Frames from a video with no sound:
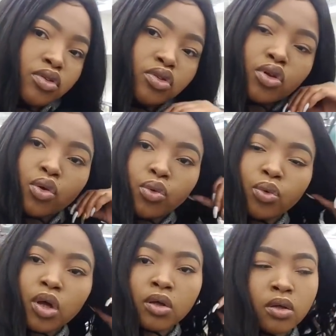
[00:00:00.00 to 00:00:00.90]

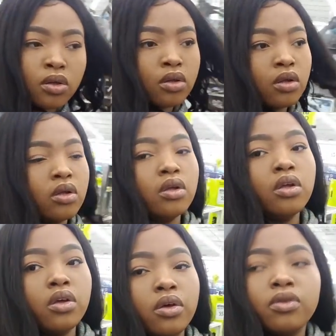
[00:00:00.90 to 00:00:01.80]
So,
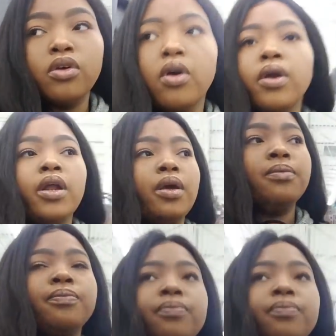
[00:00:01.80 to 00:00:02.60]
you gonna get it?